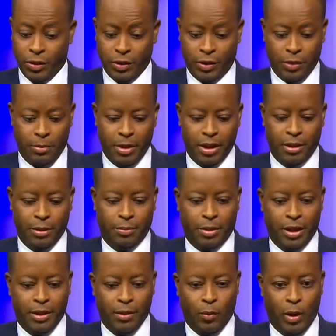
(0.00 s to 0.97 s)
It's a major
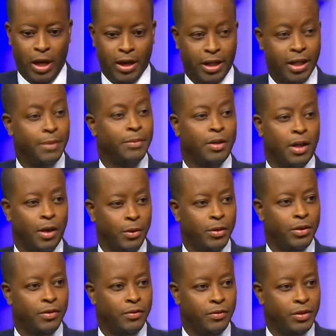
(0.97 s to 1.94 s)
part of why I came to Howard
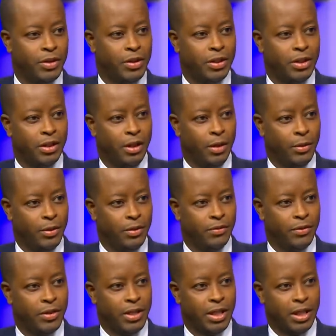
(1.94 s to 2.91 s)
University. Howard
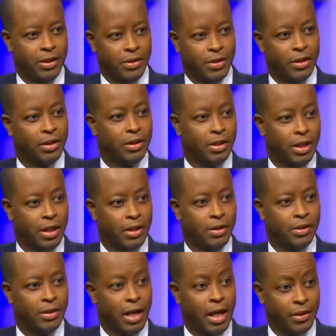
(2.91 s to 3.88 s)
University
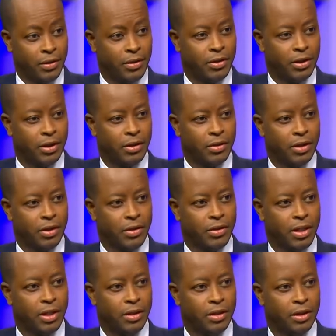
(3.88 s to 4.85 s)
has a sickle cell
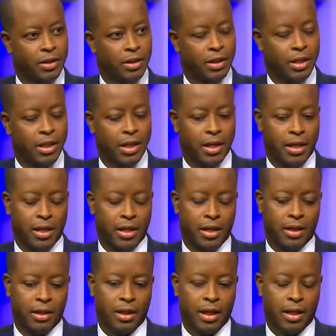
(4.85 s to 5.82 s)
center,
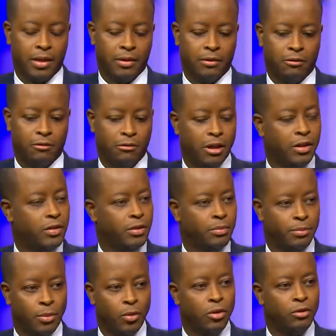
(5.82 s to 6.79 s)
and I had a great
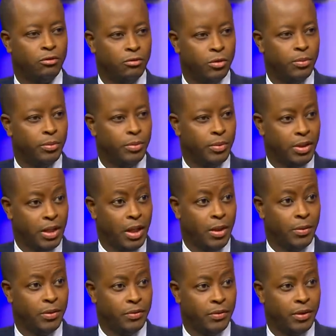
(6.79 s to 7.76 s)
support group, and that
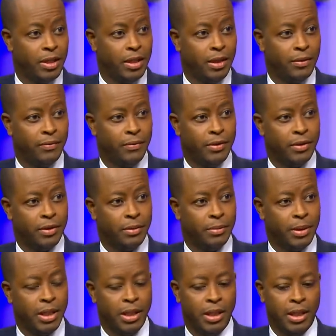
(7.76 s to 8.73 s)
was very helpful to
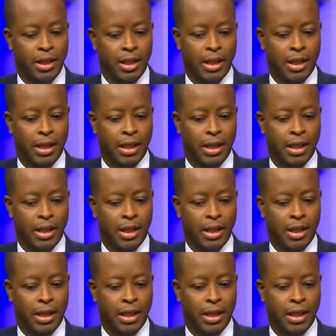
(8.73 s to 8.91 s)
me.